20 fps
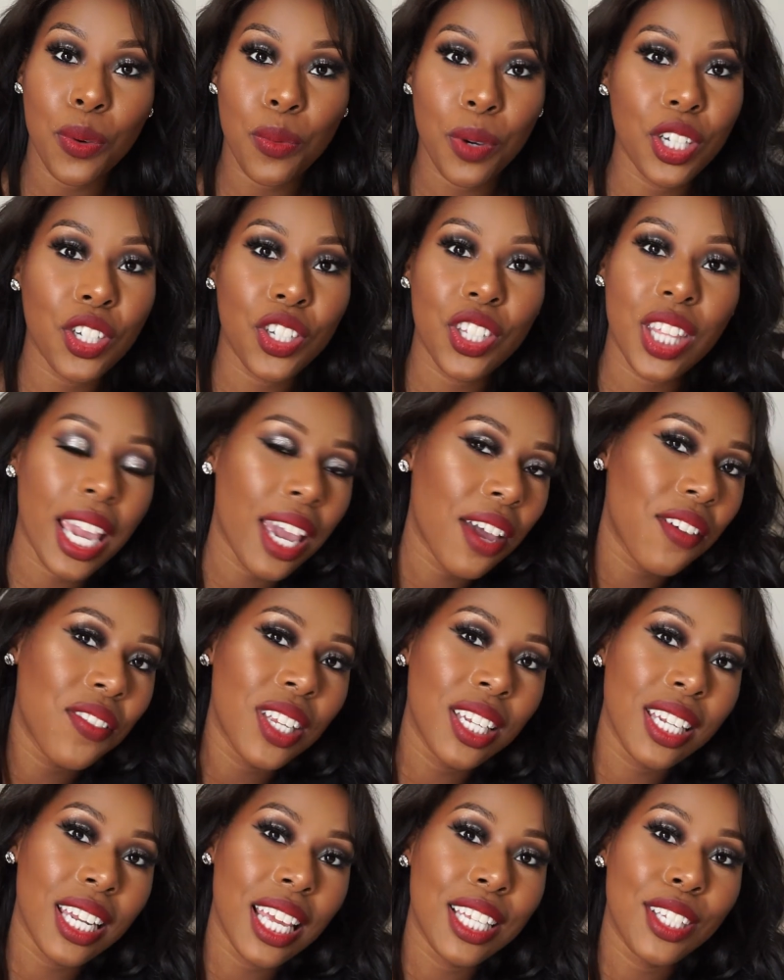which they have
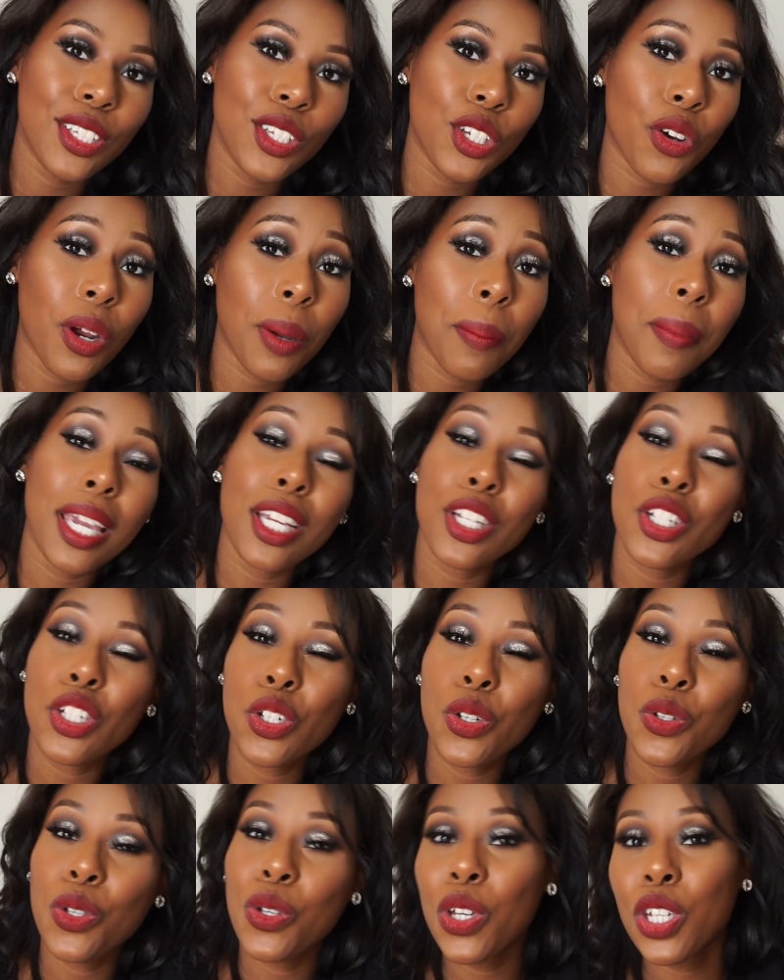an Instagram page,
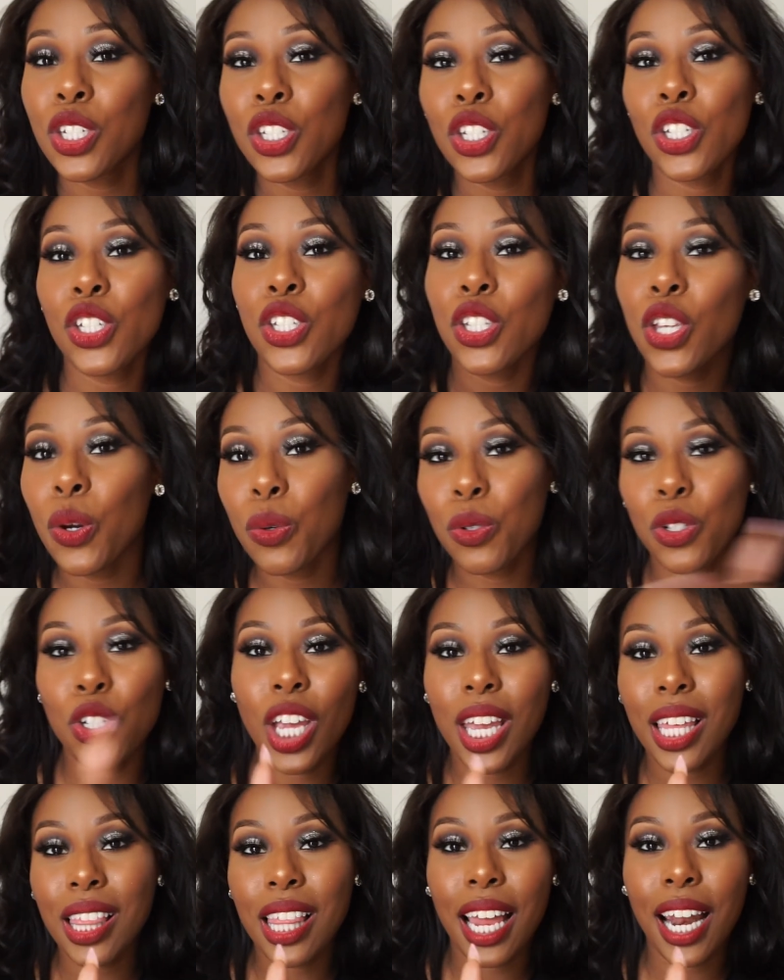so you can just go
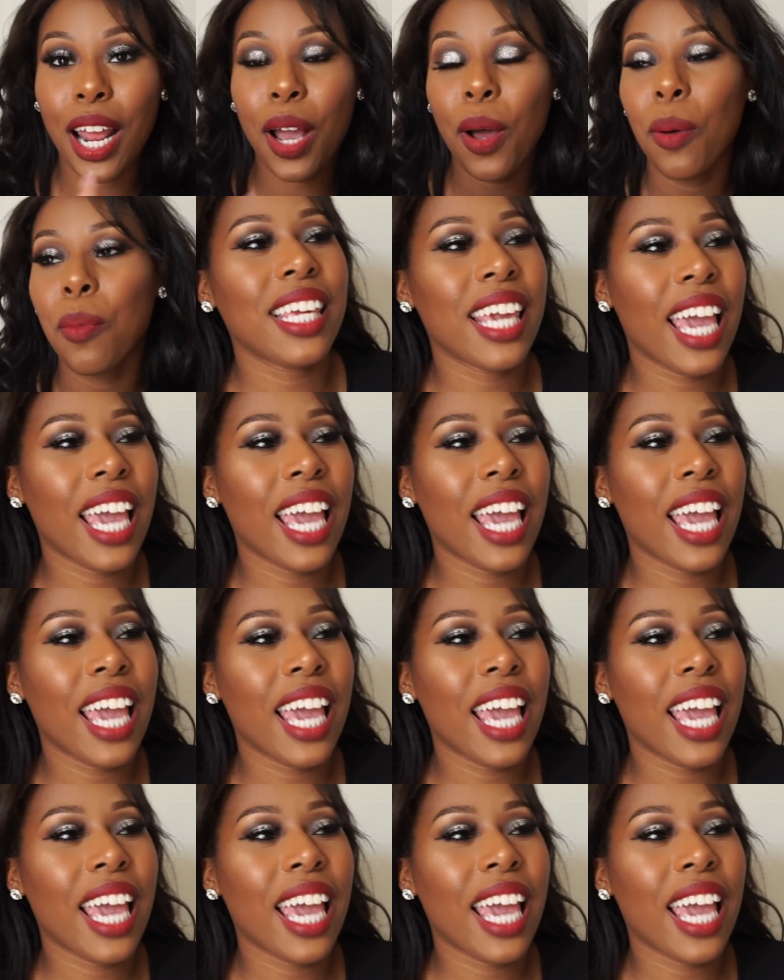check that out.